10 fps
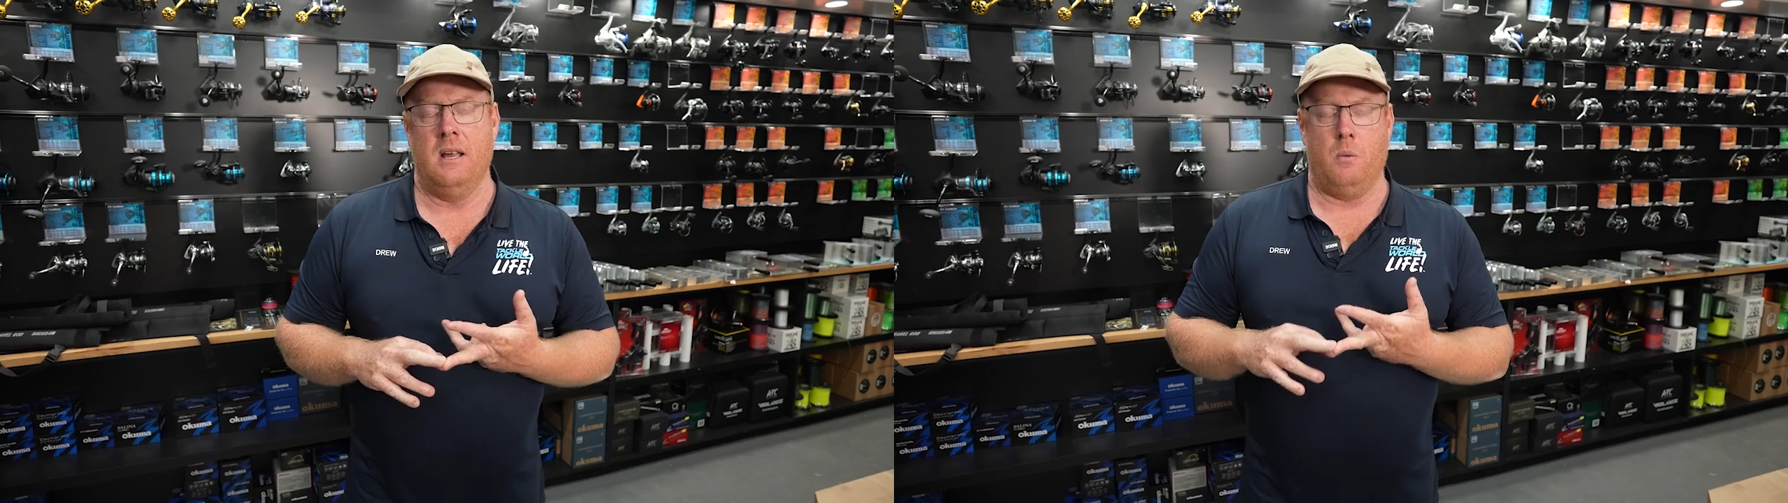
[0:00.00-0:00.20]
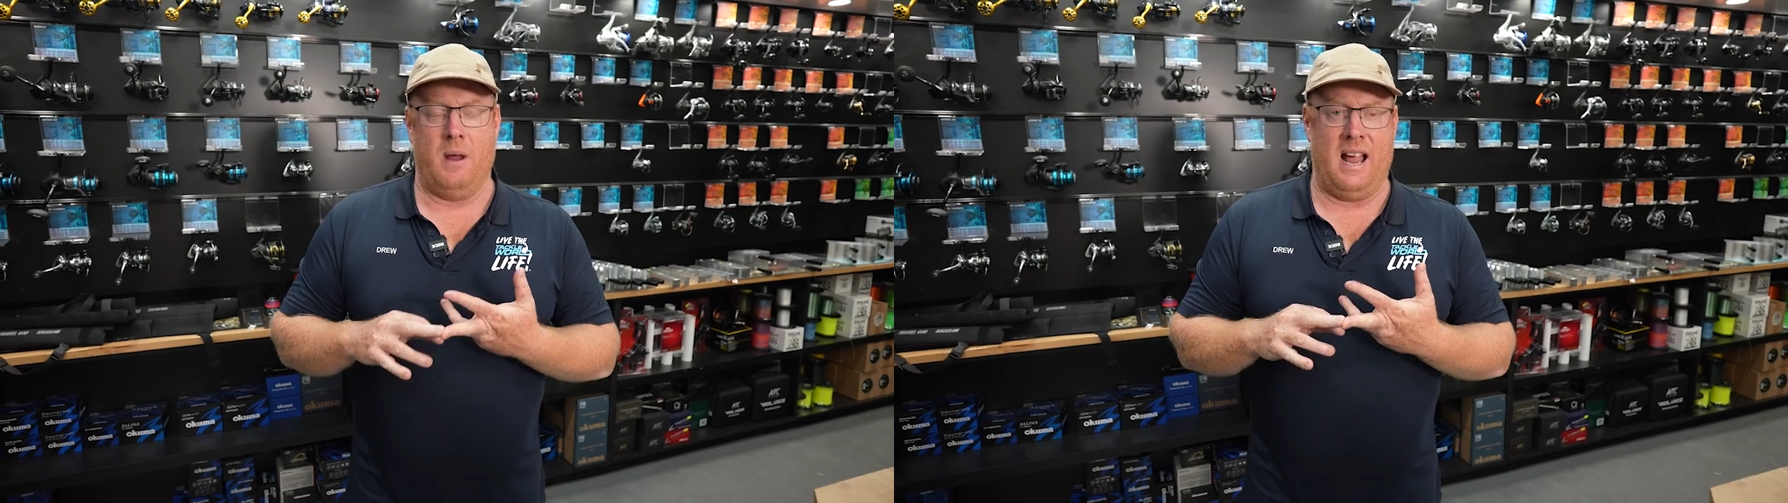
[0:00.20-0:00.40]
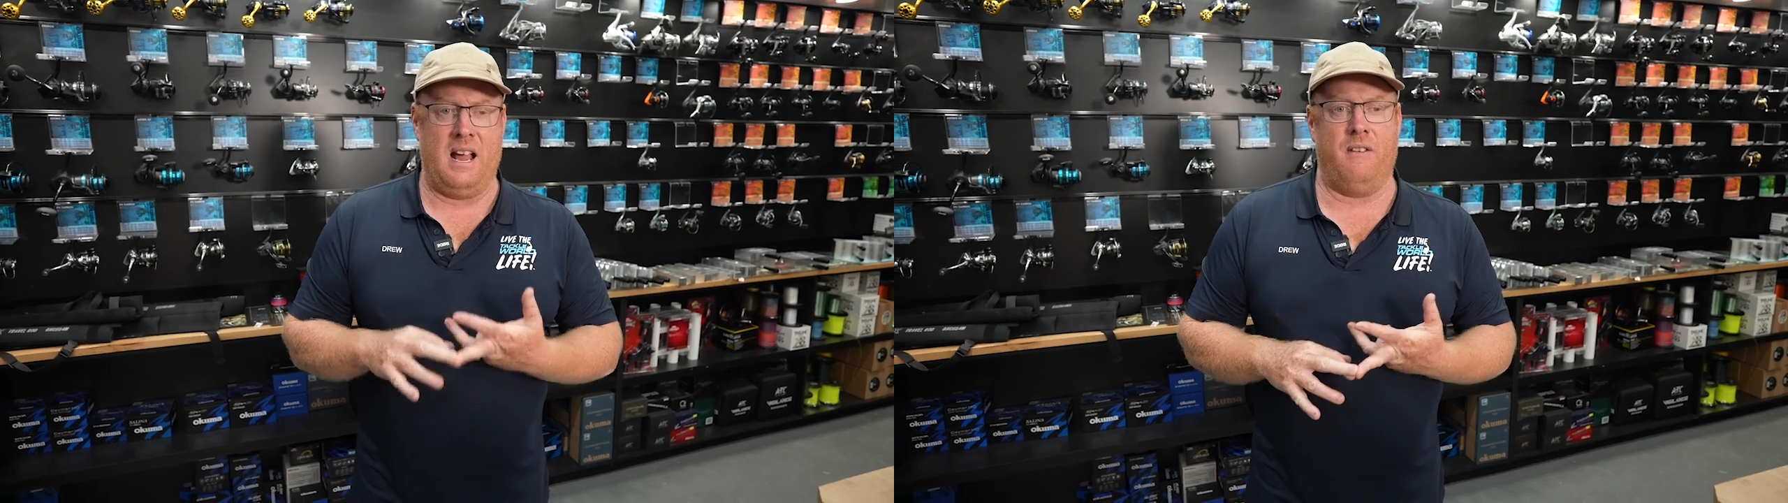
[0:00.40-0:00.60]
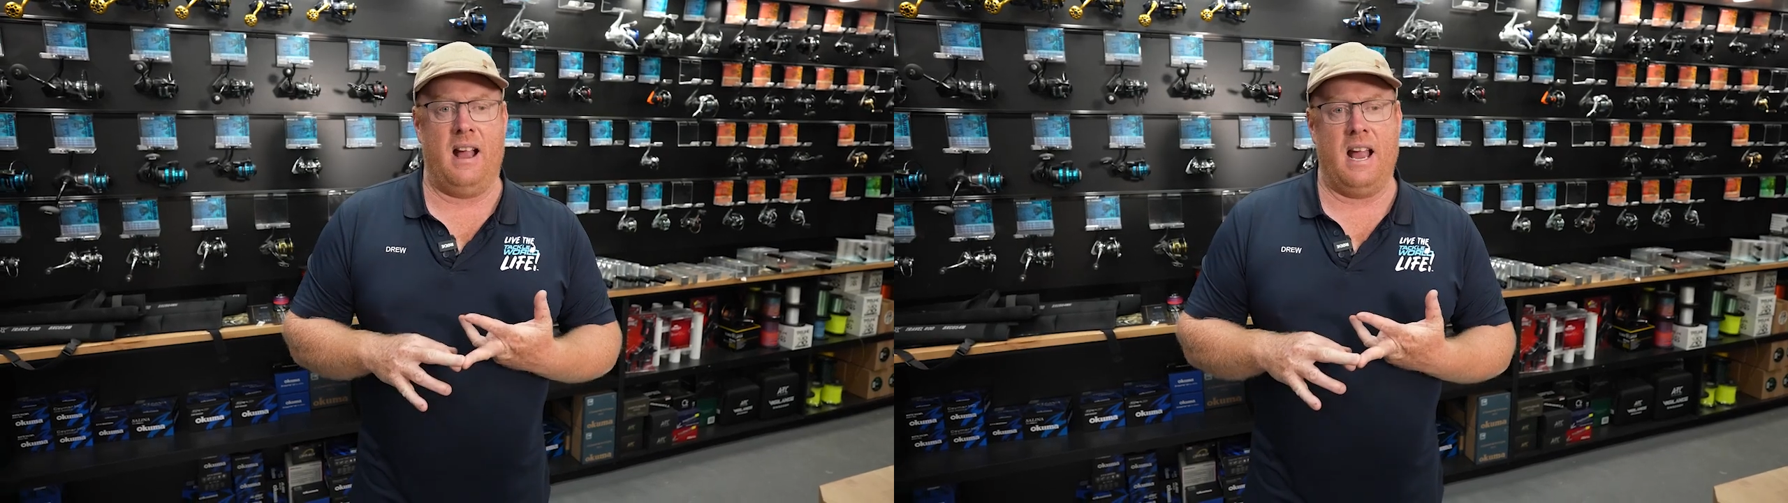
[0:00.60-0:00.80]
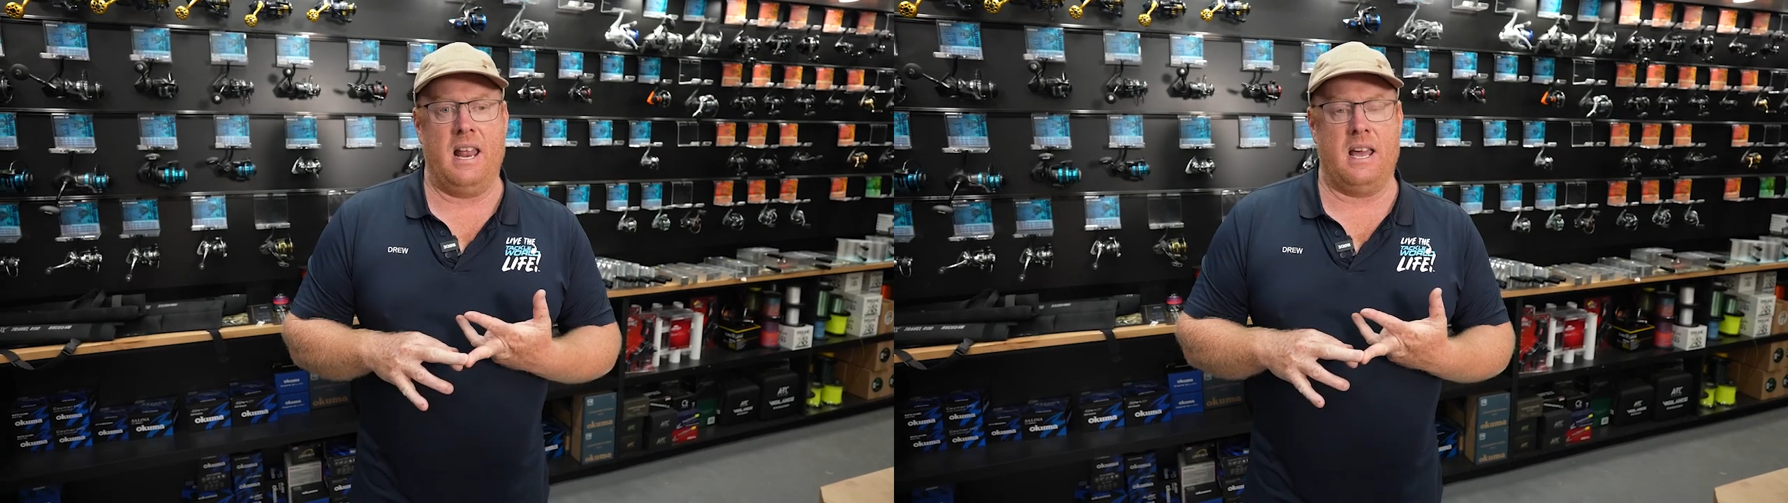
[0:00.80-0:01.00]
We have
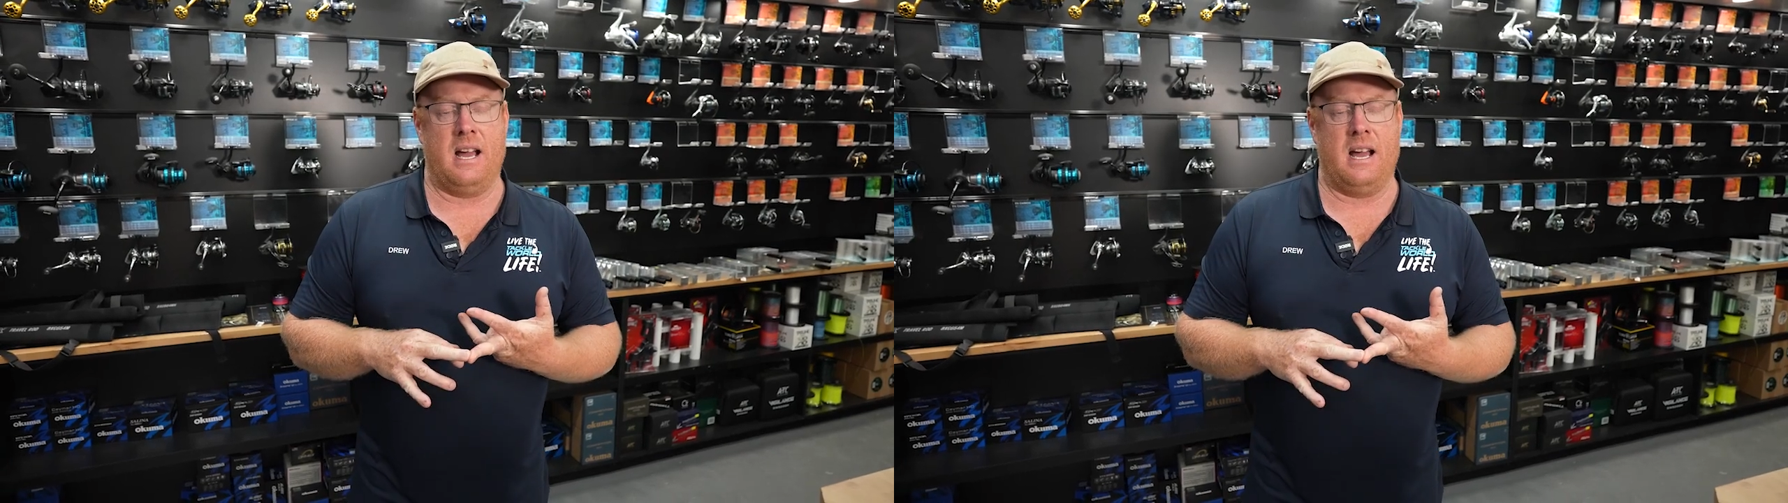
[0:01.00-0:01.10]
had